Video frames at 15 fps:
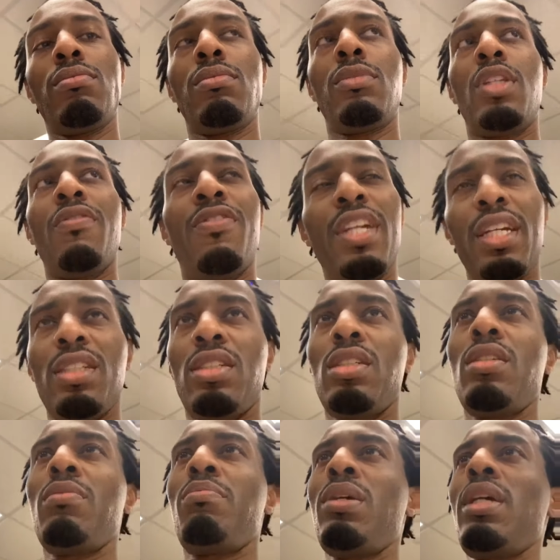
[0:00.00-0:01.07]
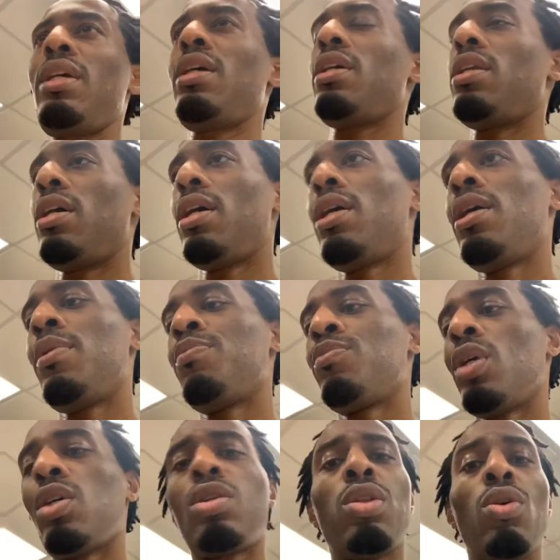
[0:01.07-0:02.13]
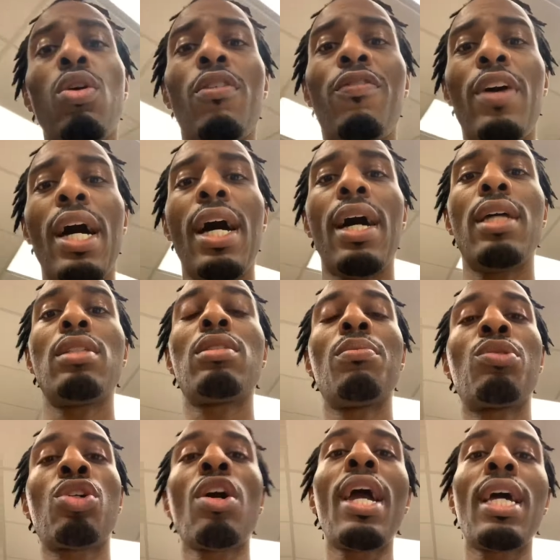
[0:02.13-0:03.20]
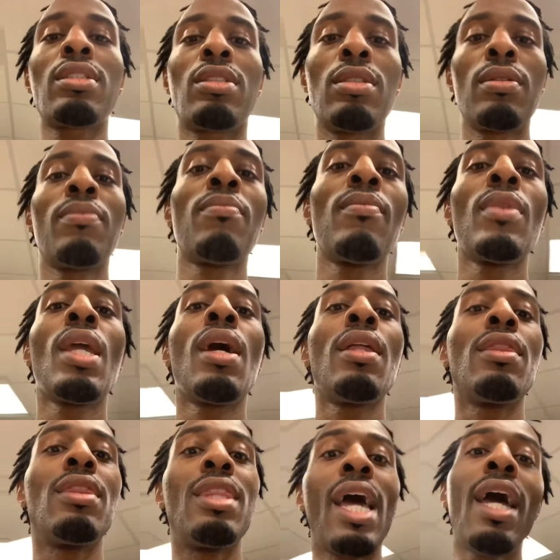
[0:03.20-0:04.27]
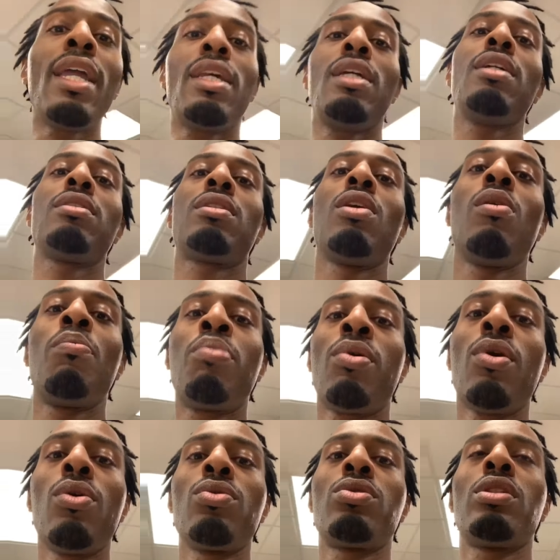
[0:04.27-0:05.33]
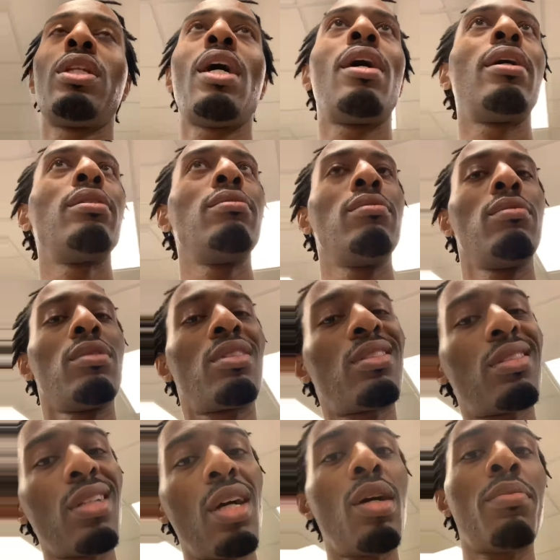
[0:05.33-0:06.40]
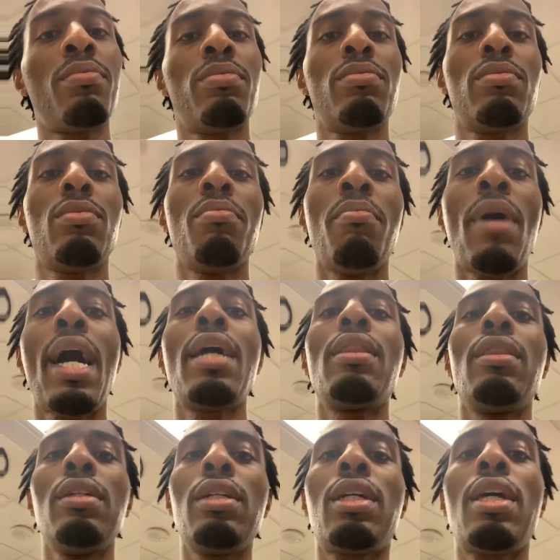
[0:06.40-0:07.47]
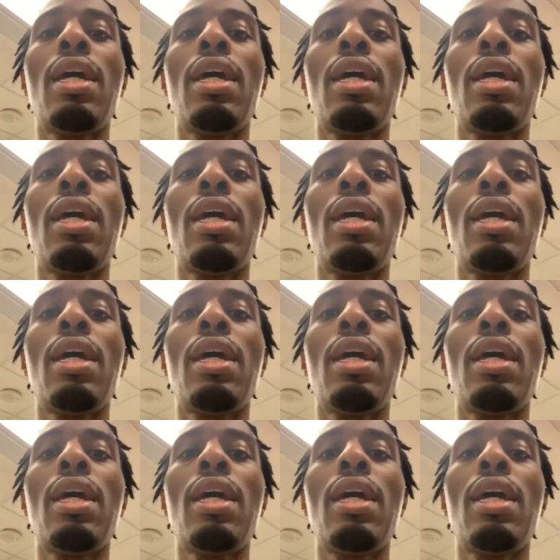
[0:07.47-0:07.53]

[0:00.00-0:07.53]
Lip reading: division being a glorified subtraction, that is the approach that some might look